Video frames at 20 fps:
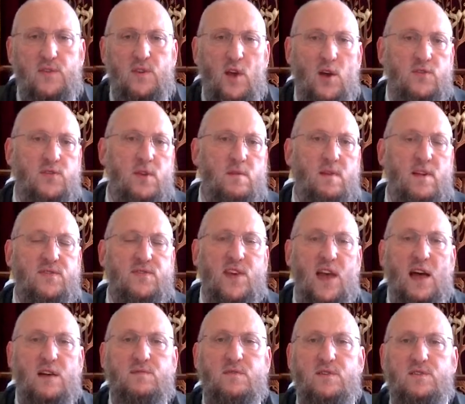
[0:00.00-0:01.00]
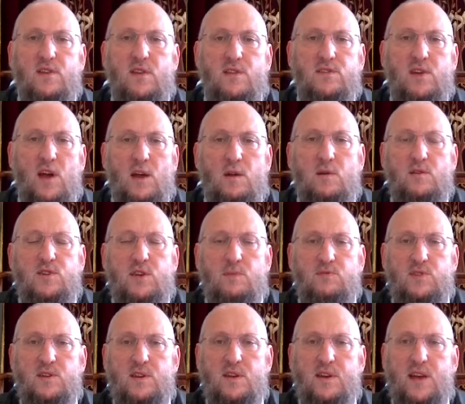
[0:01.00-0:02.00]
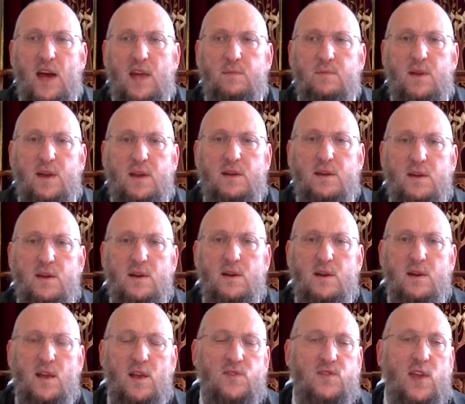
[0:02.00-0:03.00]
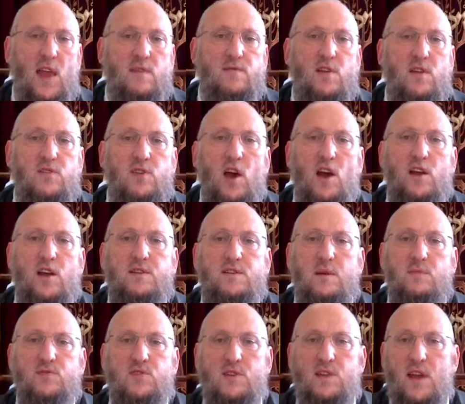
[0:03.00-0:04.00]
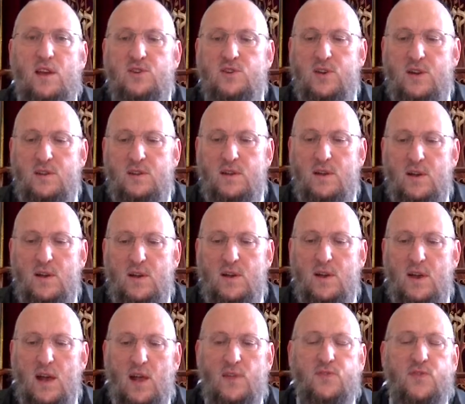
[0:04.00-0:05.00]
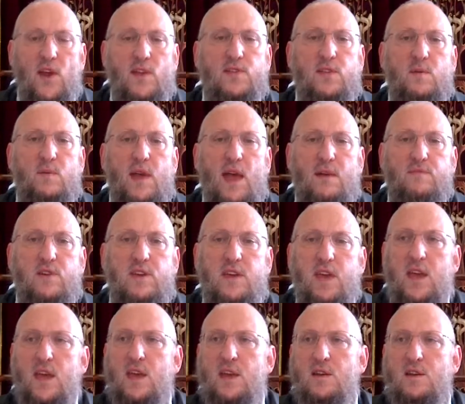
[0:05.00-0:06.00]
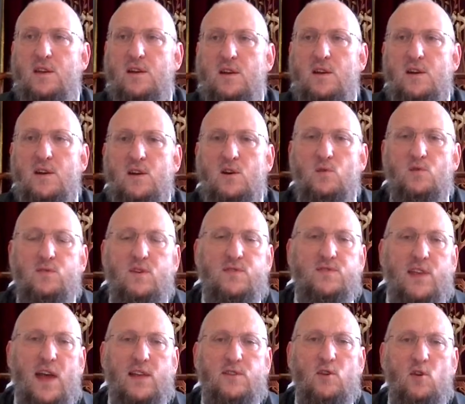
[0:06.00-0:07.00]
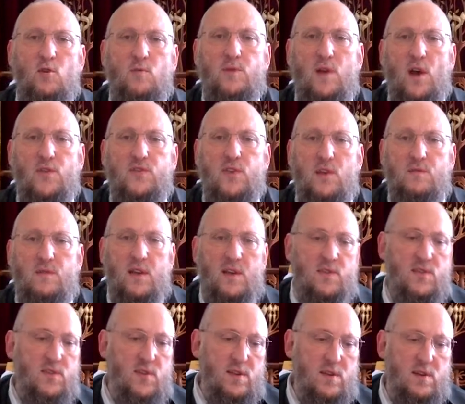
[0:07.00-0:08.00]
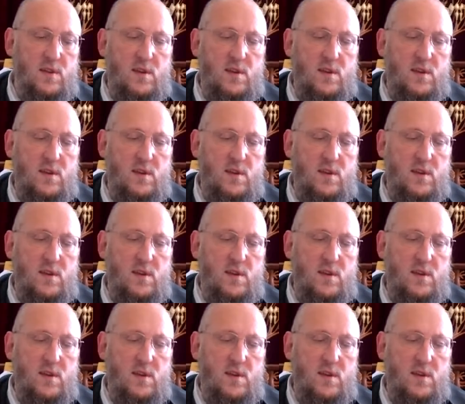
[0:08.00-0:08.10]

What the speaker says: Yosef had salvaged the entire Egyptian economy. He saved the entire Egyptian nation. And suddenly we have a king who does not know whom Yosef is.